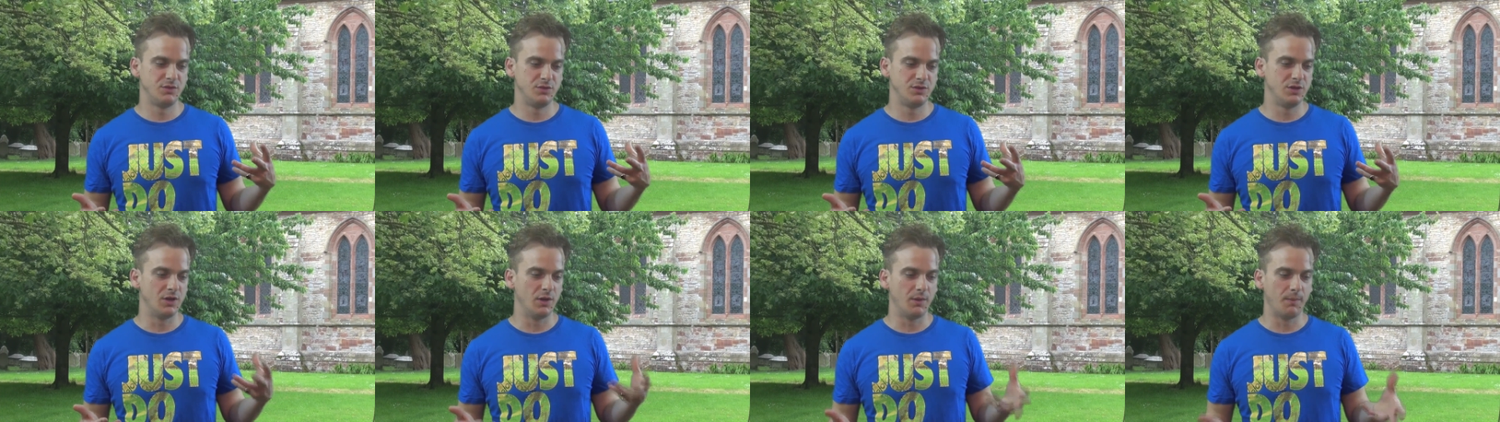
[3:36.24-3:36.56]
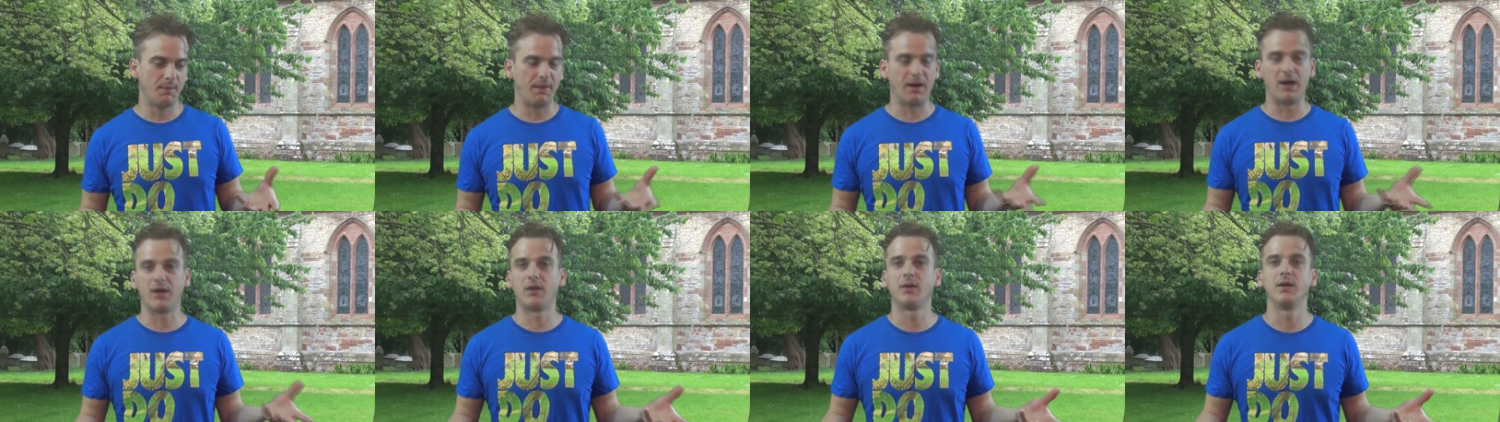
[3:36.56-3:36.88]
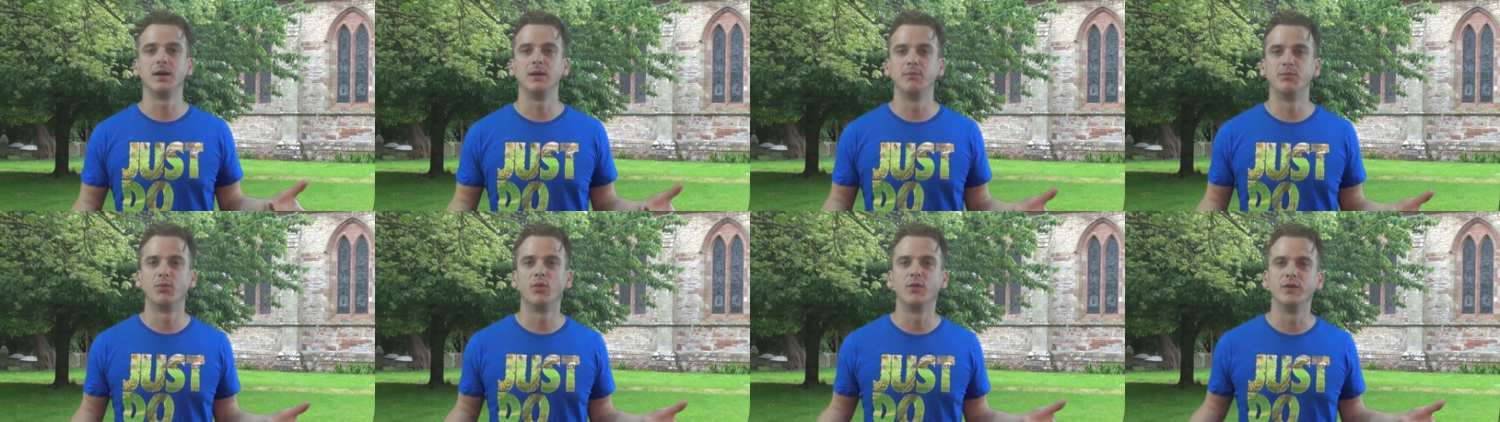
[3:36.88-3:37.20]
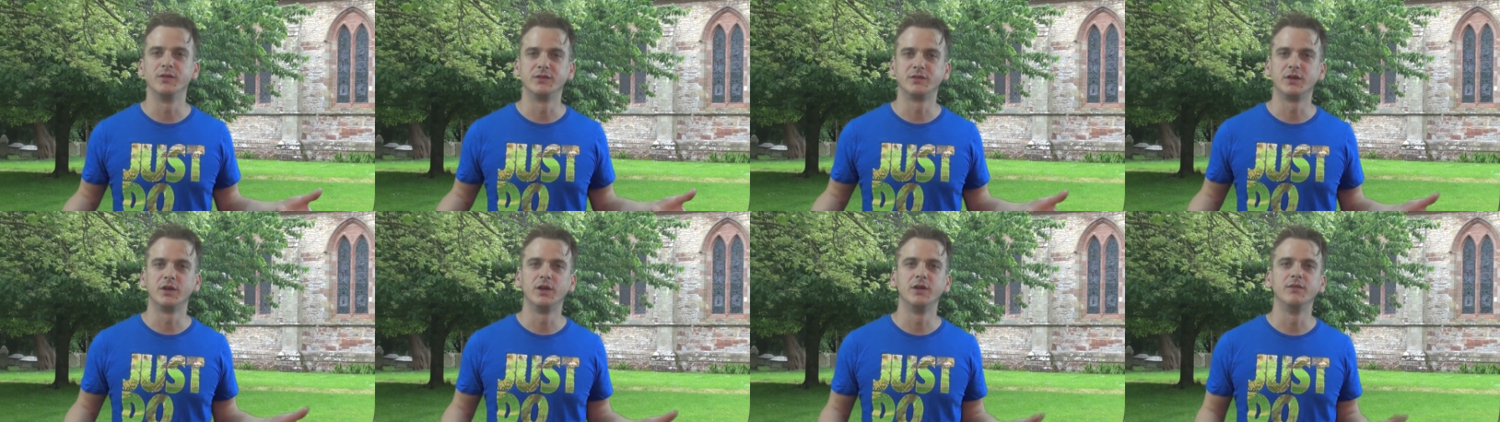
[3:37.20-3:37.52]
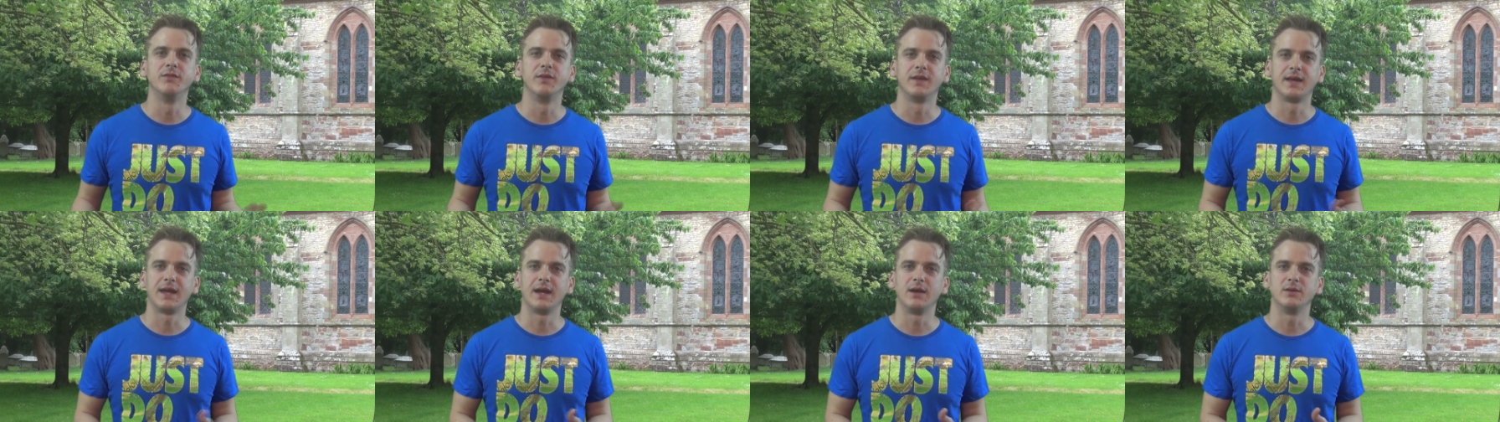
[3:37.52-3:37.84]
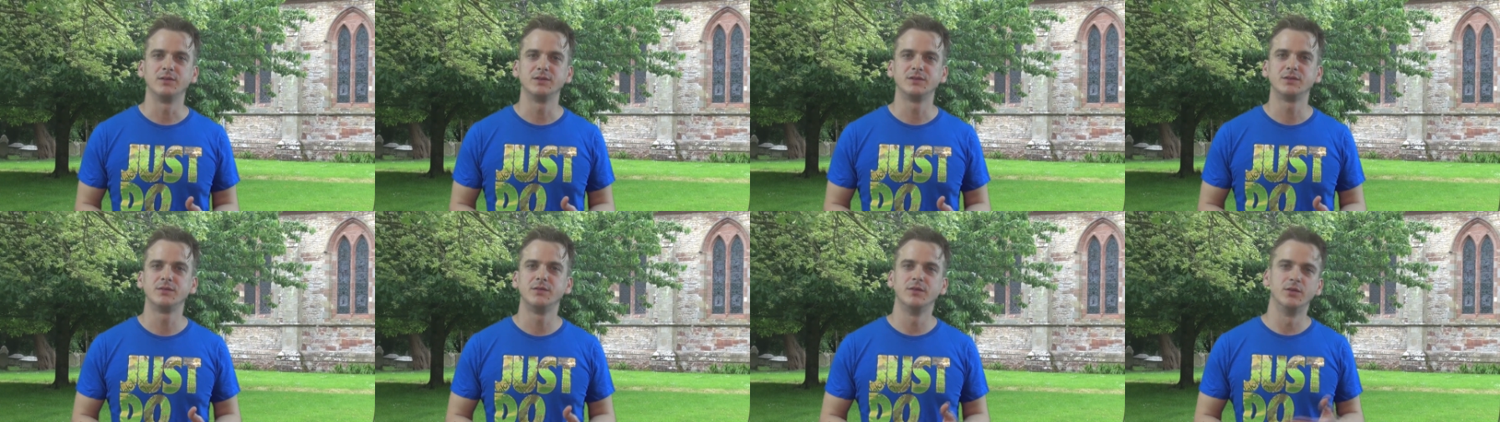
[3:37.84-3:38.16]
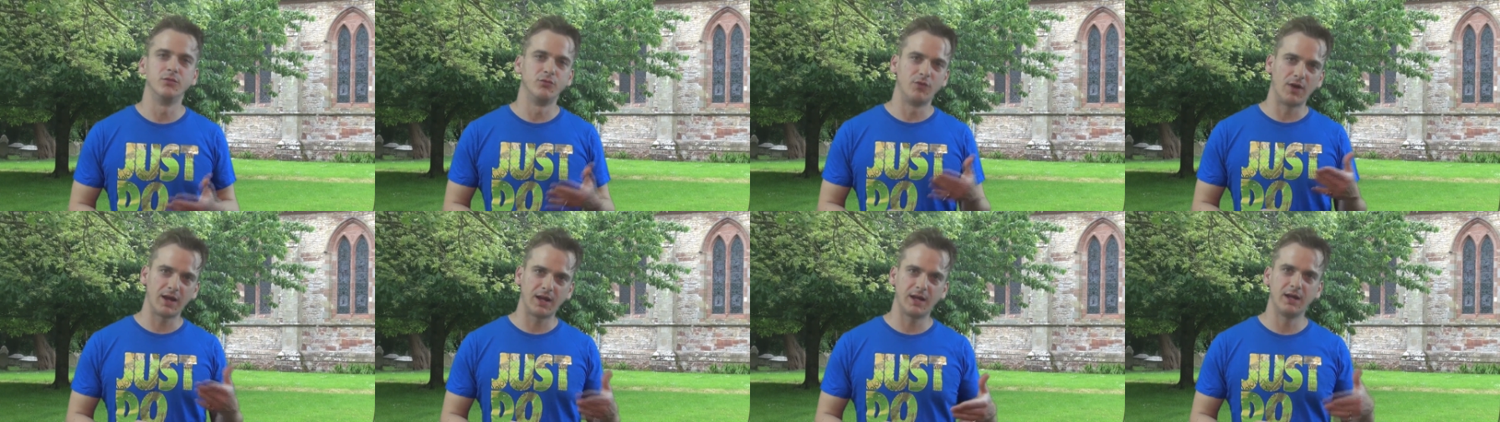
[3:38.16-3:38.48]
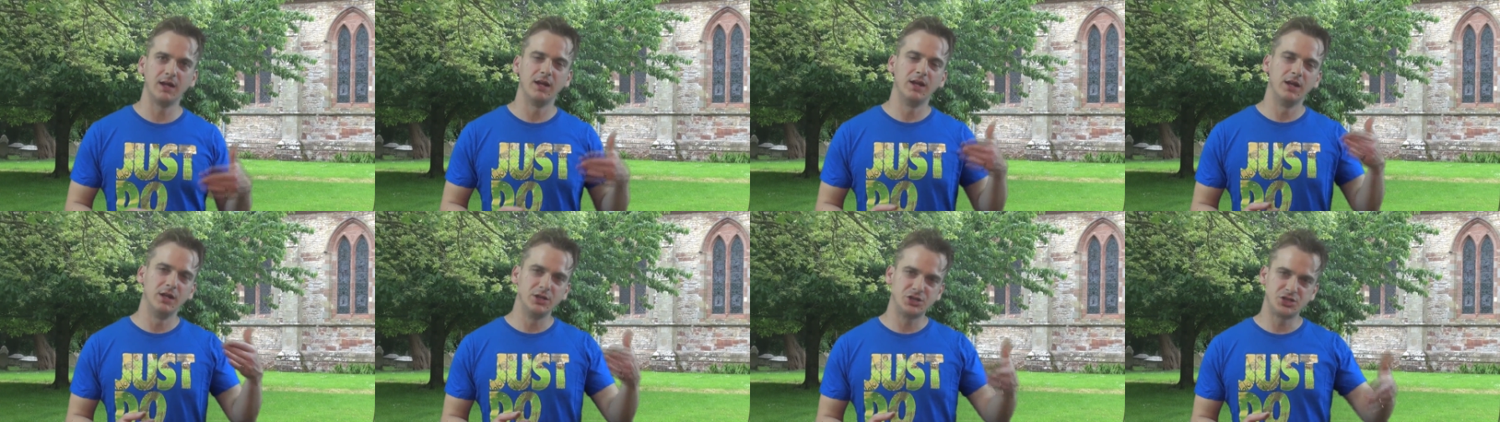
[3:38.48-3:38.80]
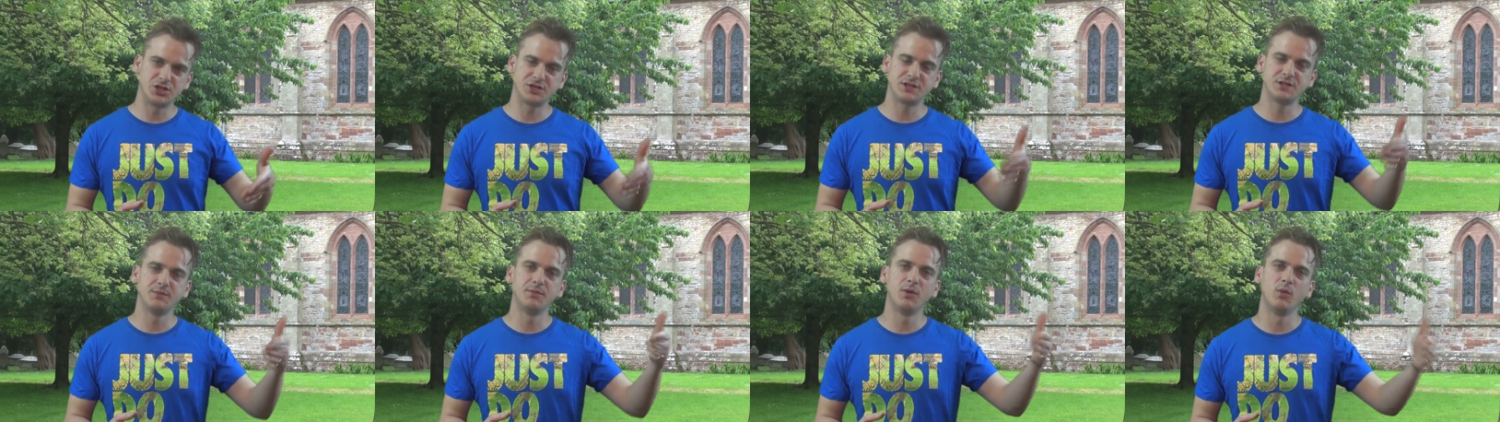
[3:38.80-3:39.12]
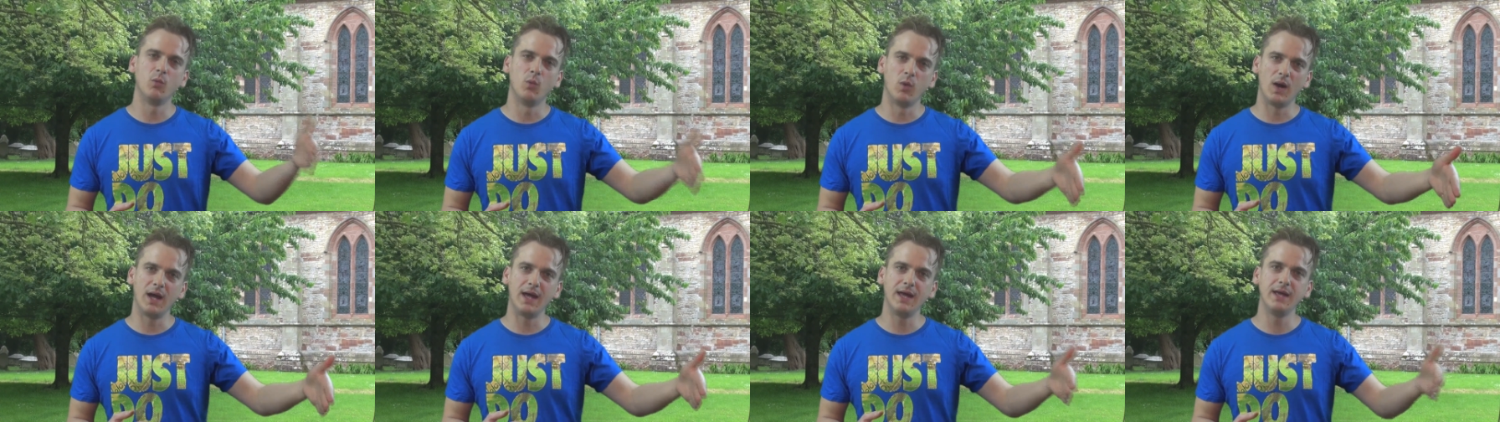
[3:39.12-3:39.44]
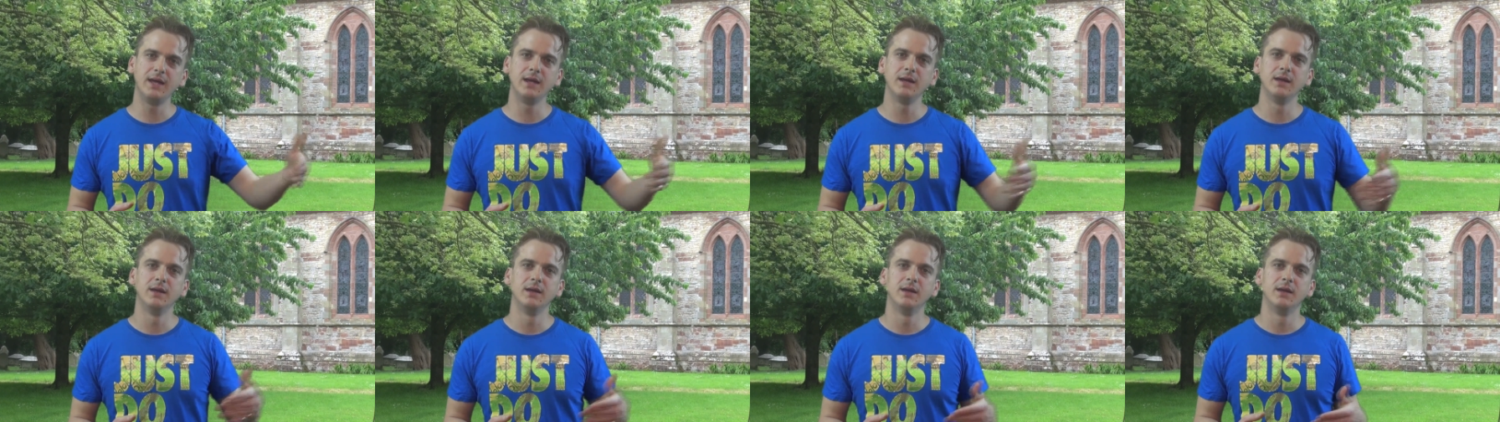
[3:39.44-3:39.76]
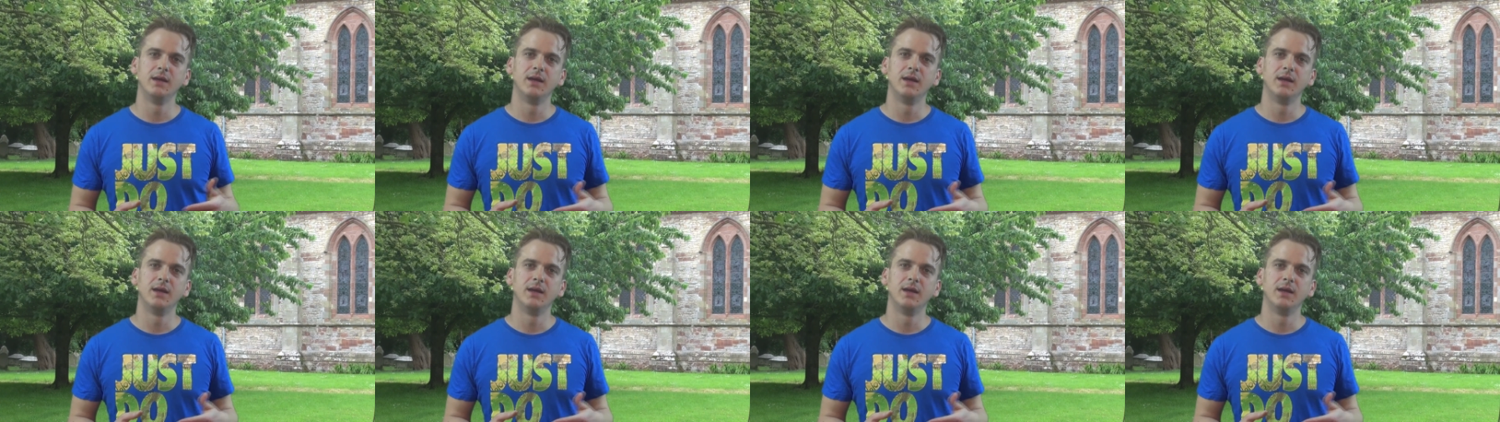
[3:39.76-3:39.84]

you know, apparently bought this gun over the counter in the regular, legitimate way,